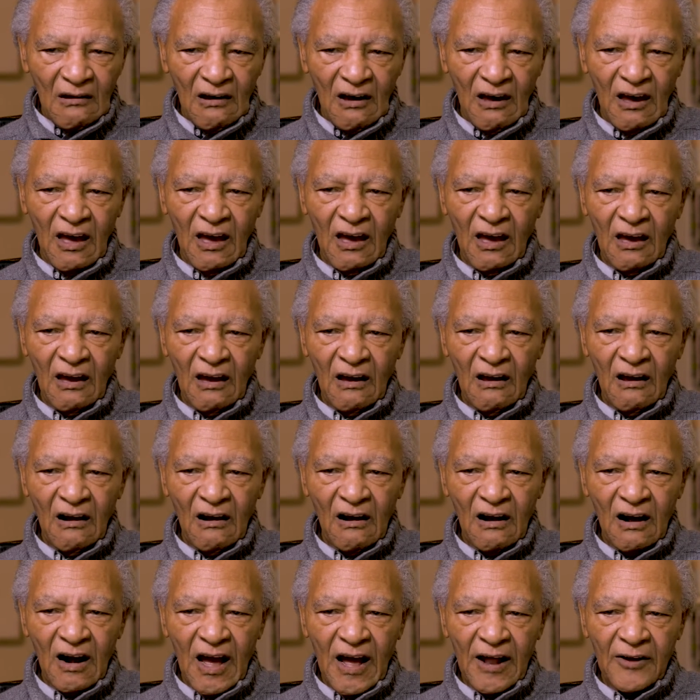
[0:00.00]
He
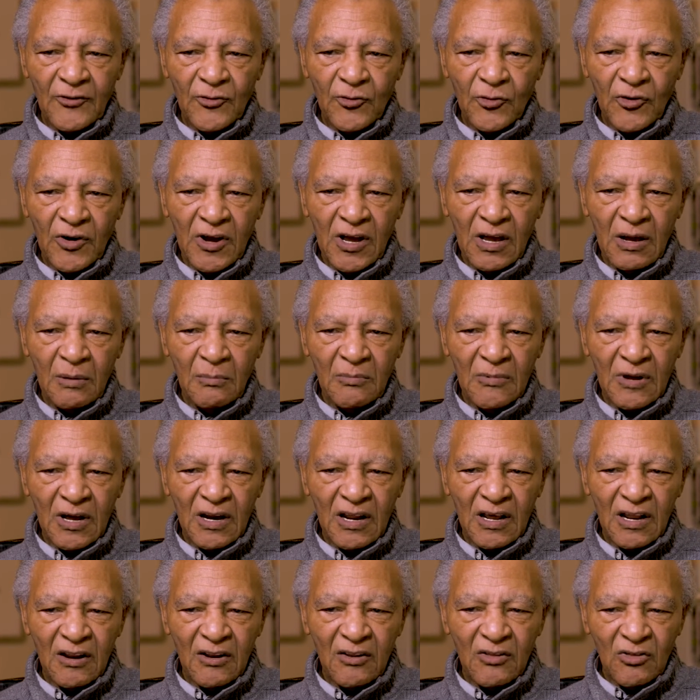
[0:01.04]
had dreamed and
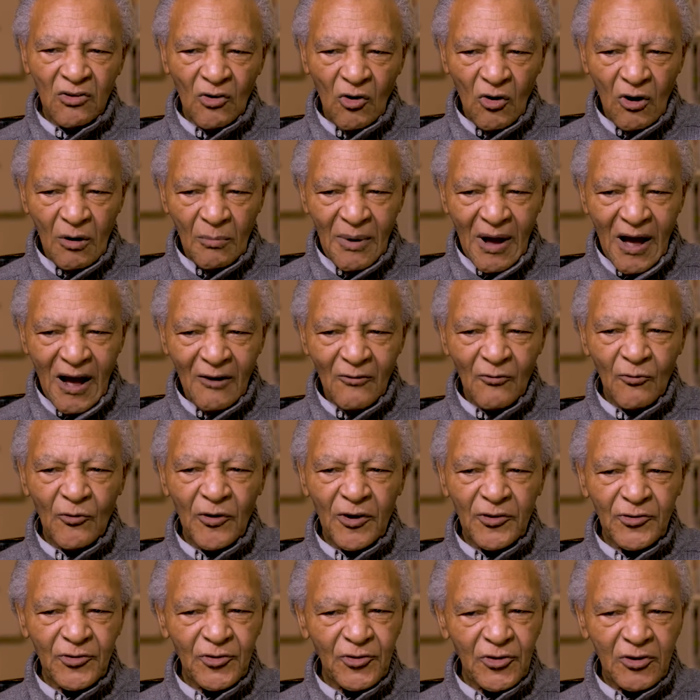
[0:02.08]
he thought about
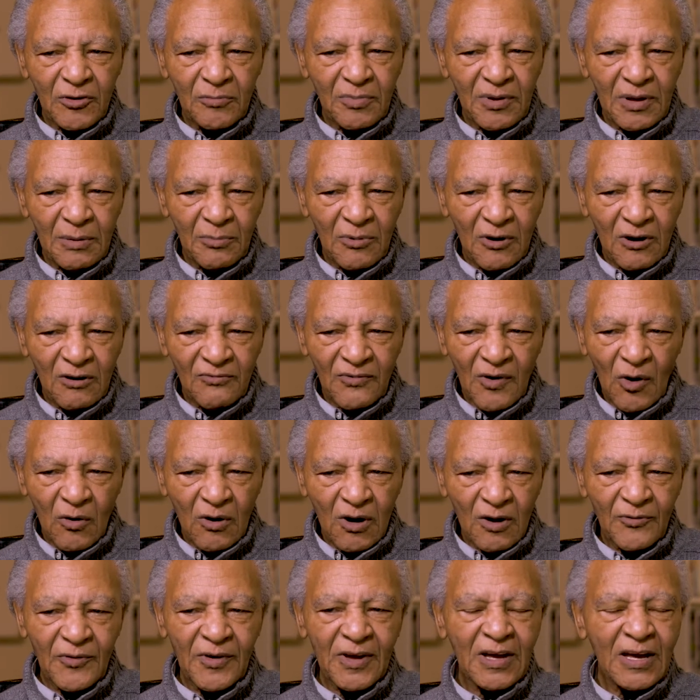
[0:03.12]
registering people to vote.
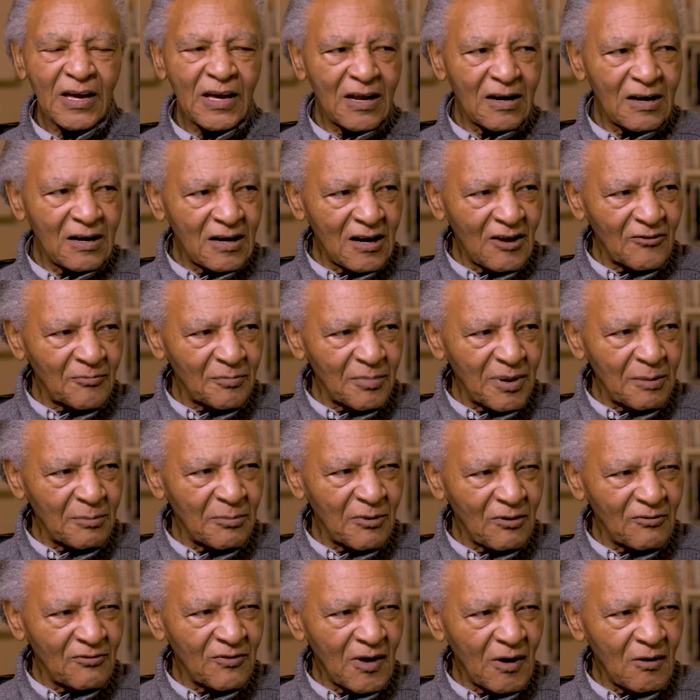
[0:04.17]
If we could get enough people
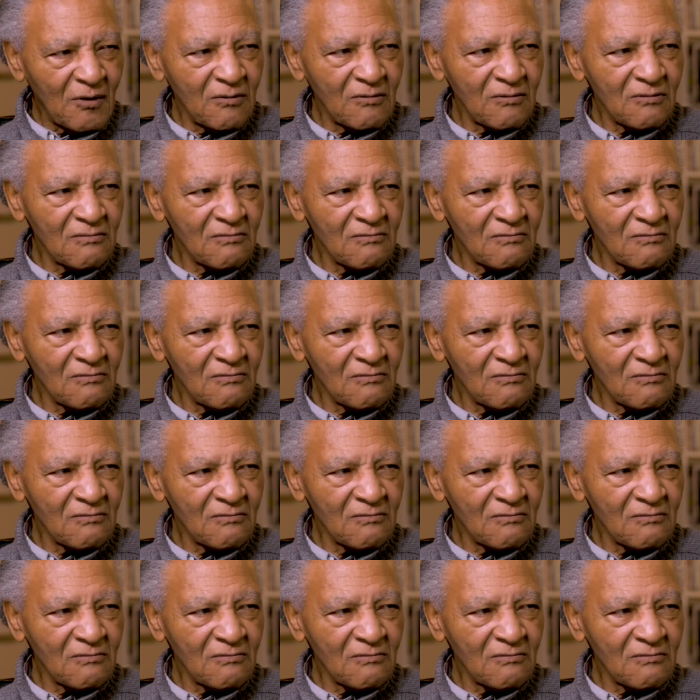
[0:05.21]
to vote,